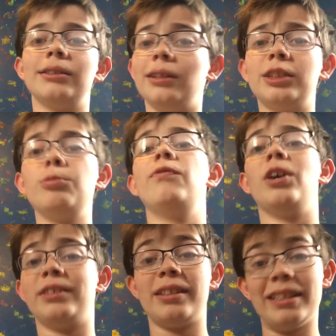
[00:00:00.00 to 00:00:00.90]
So let's move
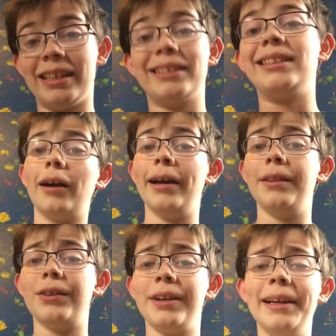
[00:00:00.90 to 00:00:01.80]
on to the next. All
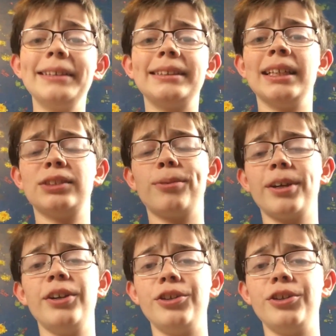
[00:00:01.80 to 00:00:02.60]
right, the next test we're gonna